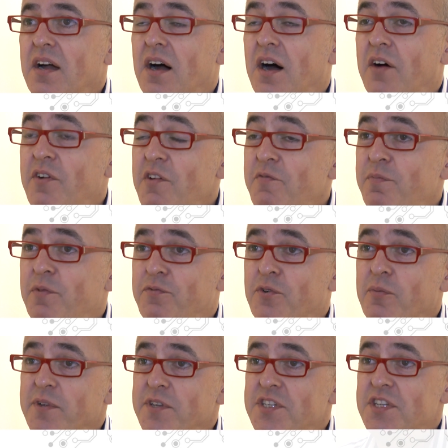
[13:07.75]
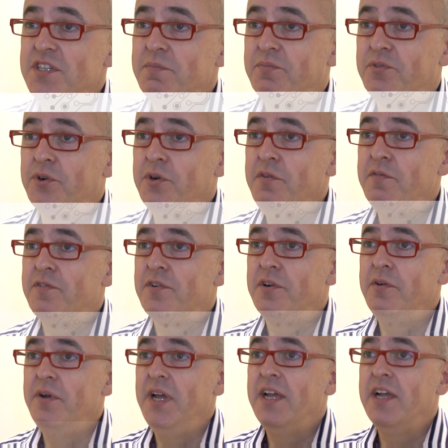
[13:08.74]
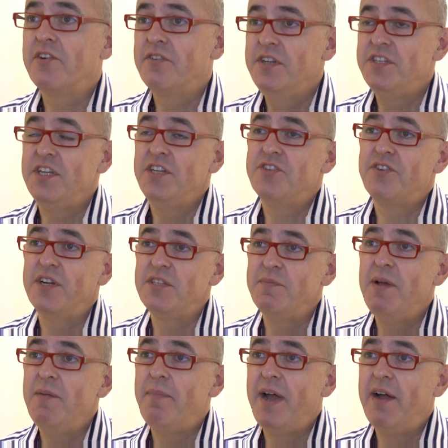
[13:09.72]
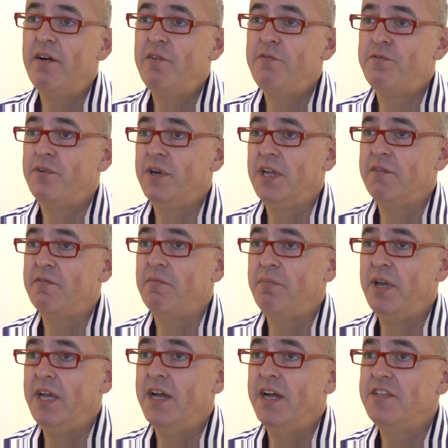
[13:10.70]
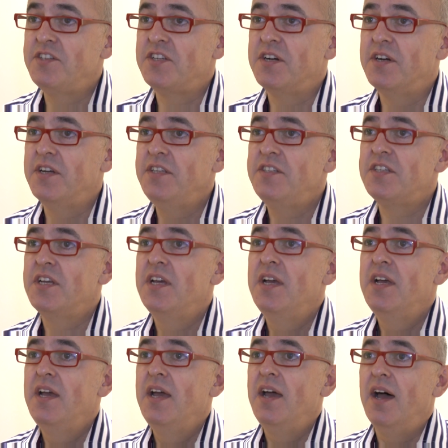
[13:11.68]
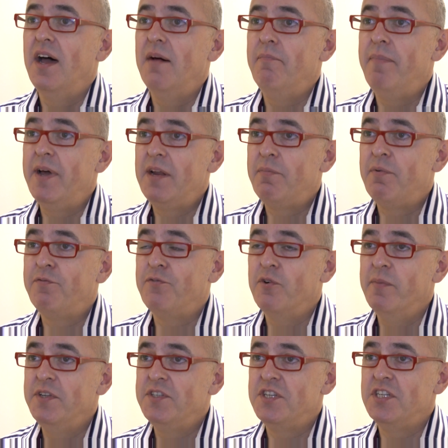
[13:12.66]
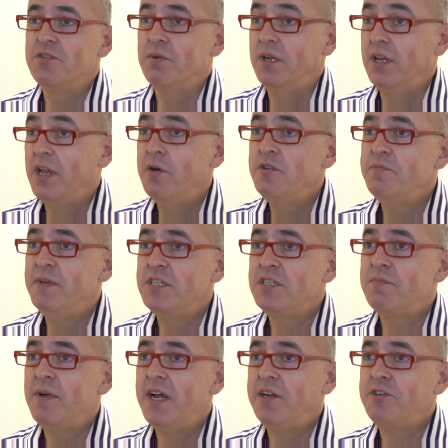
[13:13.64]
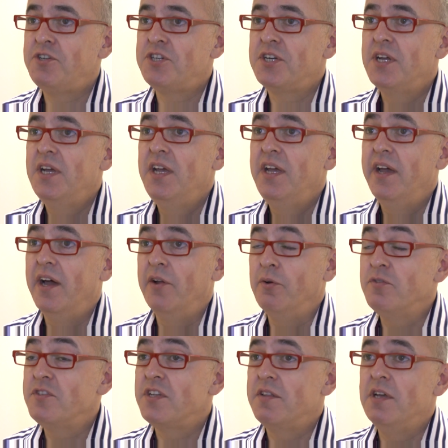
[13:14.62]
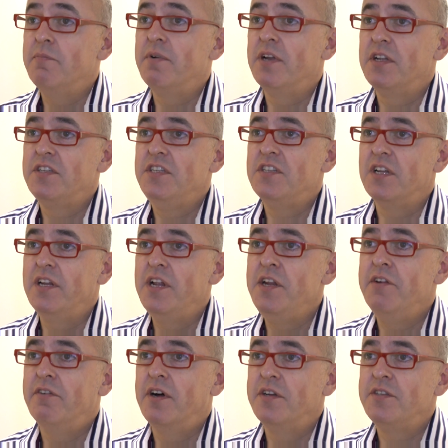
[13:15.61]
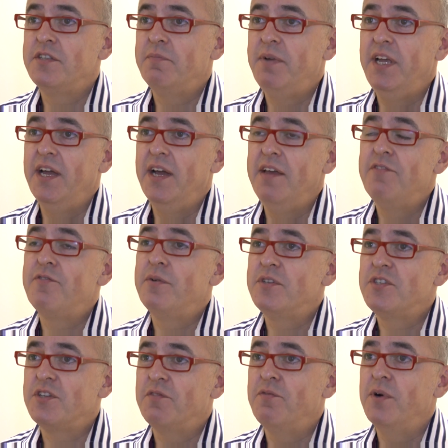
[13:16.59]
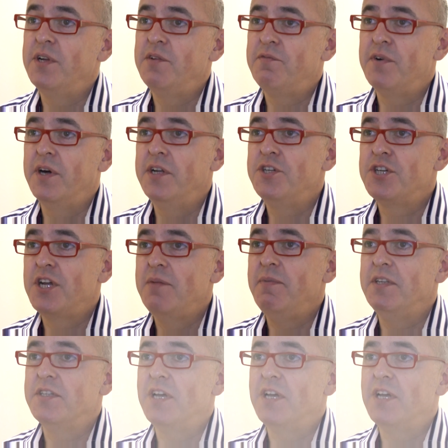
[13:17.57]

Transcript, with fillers: RF performance is improved through increasing transmit power for a given PA size, a better performance into a load mismatch, and also the ability to linearize the PA through a software-defined shaping